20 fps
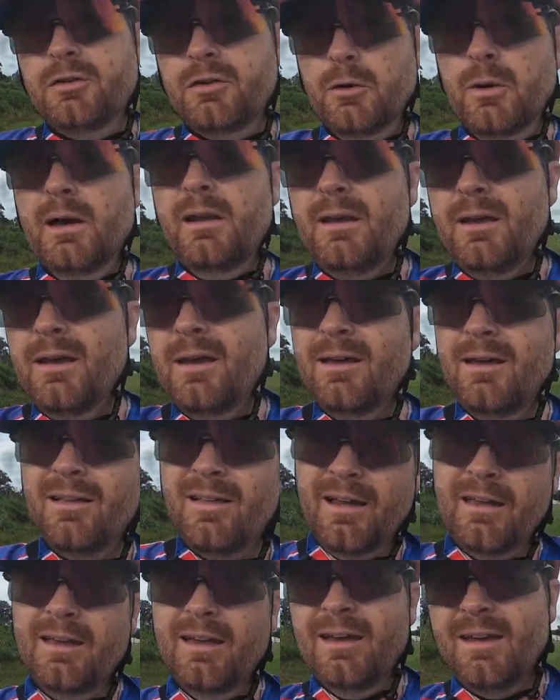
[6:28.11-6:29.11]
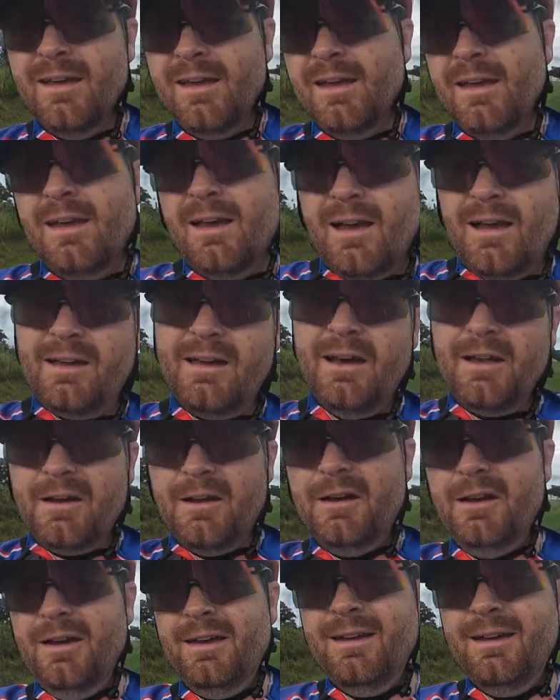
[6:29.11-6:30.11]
to it. Like I kind of